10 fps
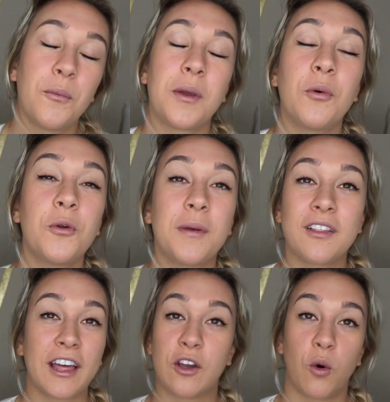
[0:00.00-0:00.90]
People would
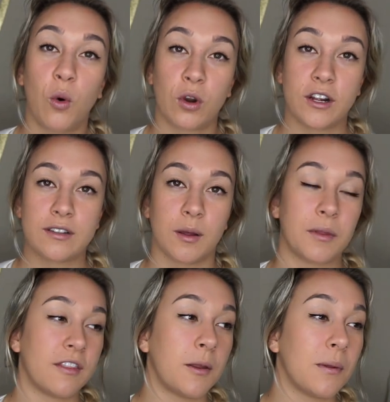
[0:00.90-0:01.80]
be like ordering
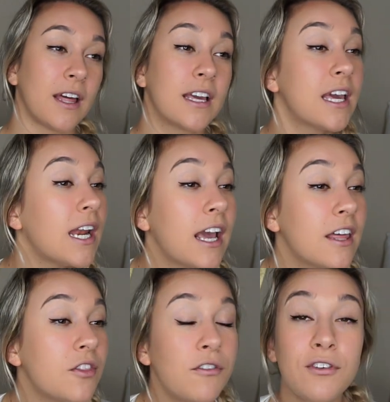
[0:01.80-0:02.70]
something, they'd be like, can I
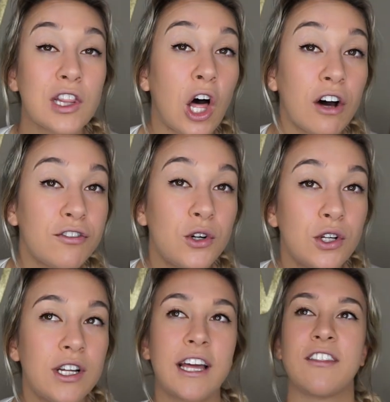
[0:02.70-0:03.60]
get the
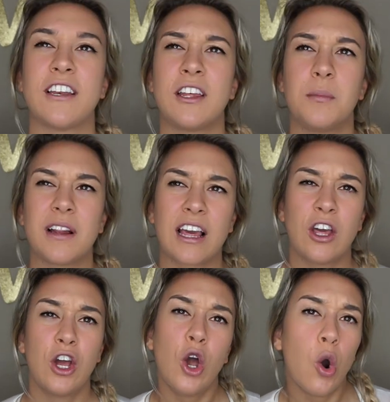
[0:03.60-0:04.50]
falafel? And then he'd be
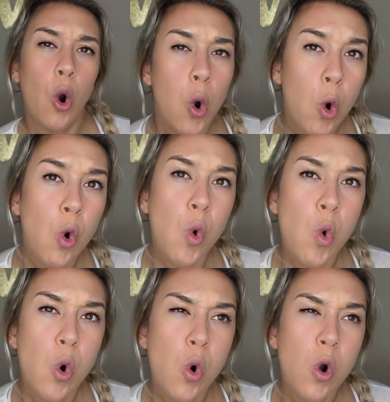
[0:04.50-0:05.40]
like, who?
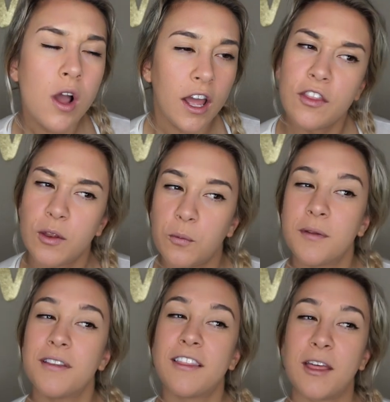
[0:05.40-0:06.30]
And
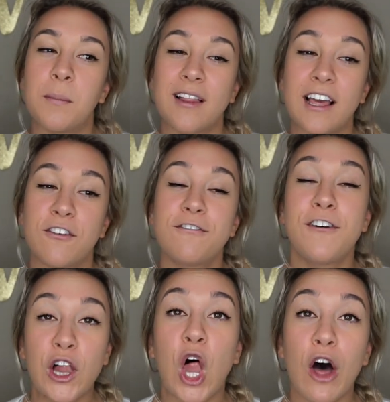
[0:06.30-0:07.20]
then they'd be like,
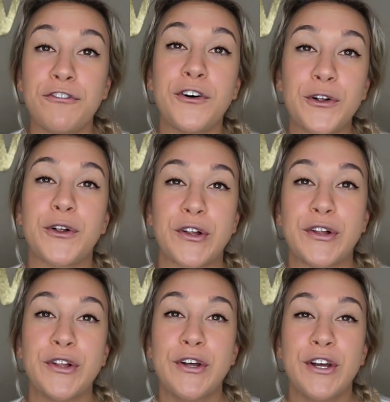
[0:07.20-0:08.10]

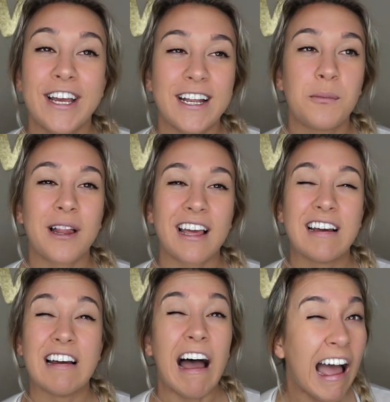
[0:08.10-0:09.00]
falafel. You'd be like,
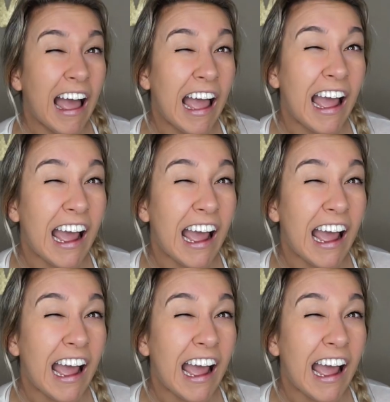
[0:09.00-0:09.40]
ah!